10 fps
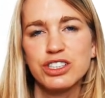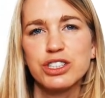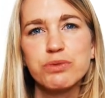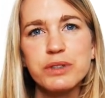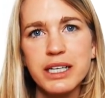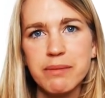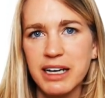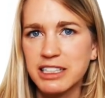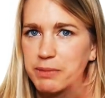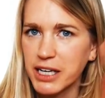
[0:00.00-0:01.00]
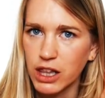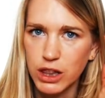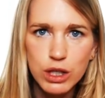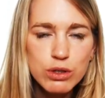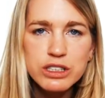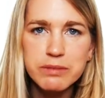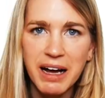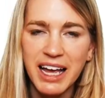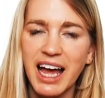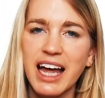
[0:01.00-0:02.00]
She really makes me lose
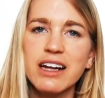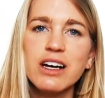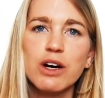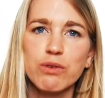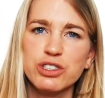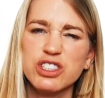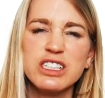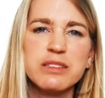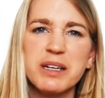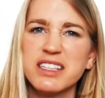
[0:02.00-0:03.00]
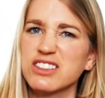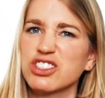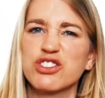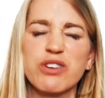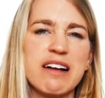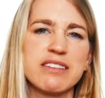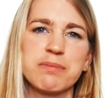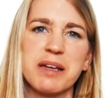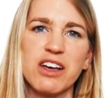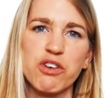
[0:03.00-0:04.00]
my head, which just means she
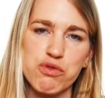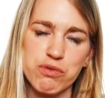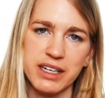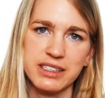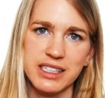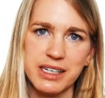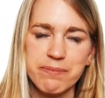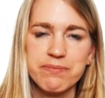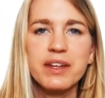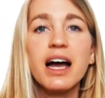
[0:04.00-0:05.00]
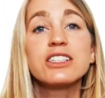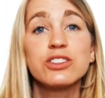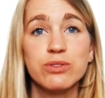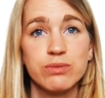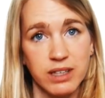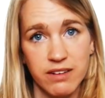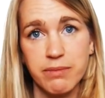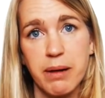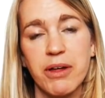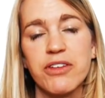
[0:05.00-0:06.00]
drives me crazy. I do
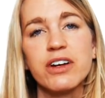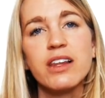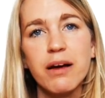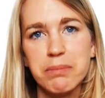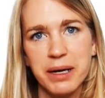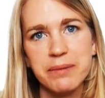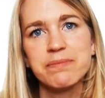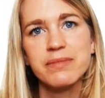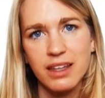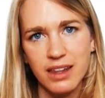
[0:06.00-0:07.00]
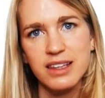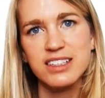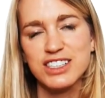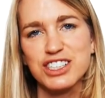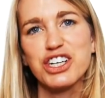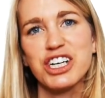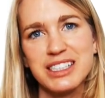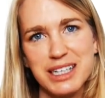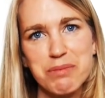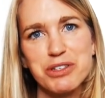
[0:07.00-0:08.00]
love my mother-in-law, but I think this is a good
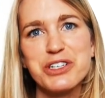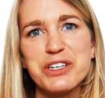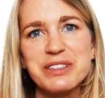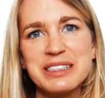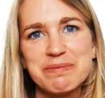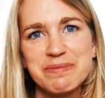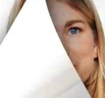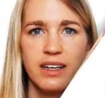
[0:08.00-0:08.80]
example to use.